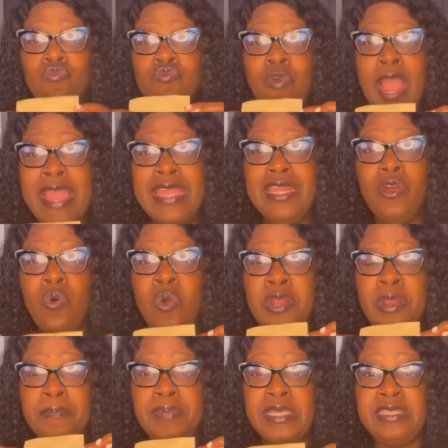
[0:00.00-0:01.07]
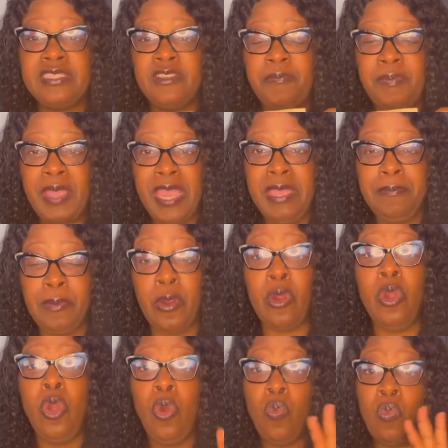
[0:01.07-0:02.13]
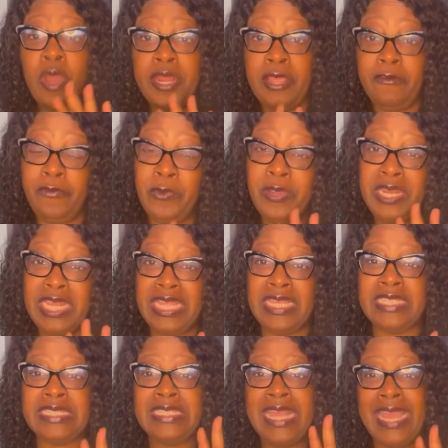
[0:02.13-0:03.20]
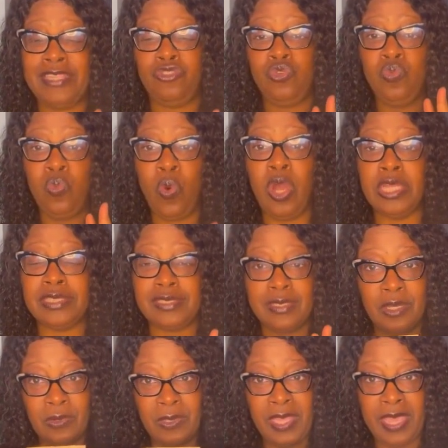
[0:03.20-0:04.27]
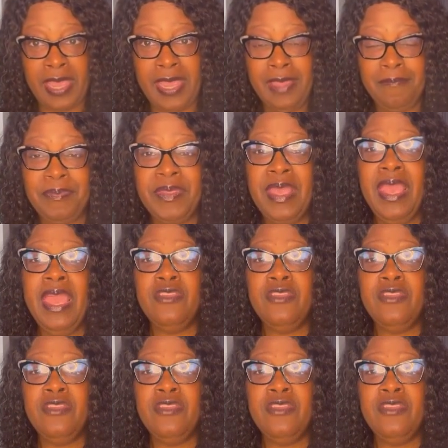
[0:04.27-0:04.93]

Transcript: write on a piece of paper whatever it is that you want, okay?